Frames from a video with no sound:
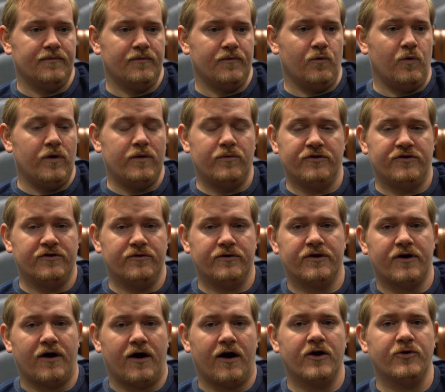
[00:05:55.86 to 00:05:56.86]
we would do it
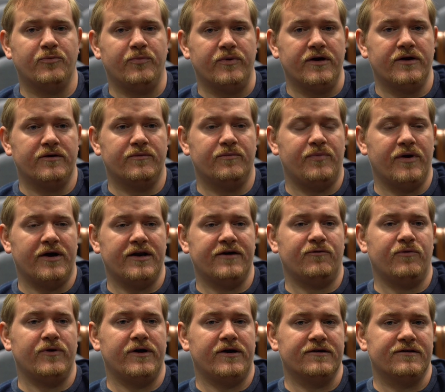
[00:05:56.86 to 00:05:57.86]
in a heartbeat. But
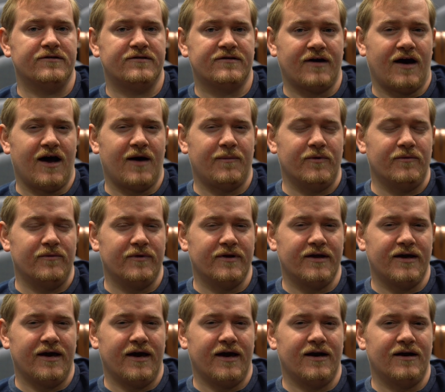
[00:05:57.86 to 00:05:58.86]
if we could stop and
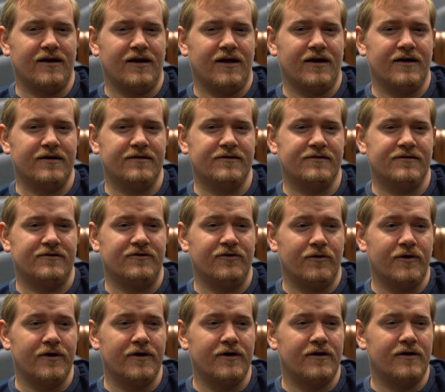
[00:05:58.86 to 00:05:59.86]
really analyze
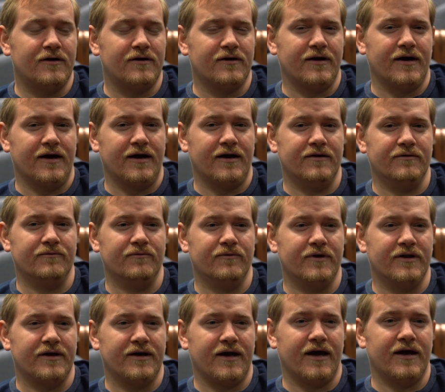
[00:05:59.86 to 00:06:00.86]
Doyle and
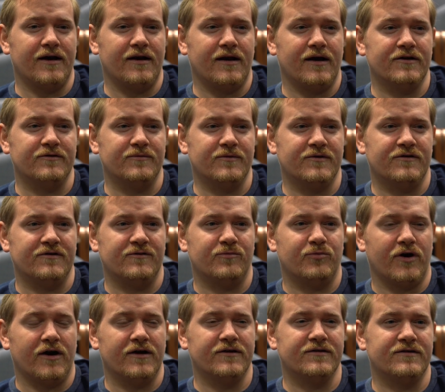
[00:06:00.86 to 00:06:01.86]
really analyze Mrs.
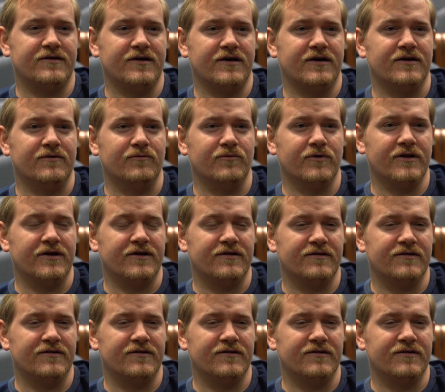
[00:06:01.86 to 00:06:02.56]
Bronstein and really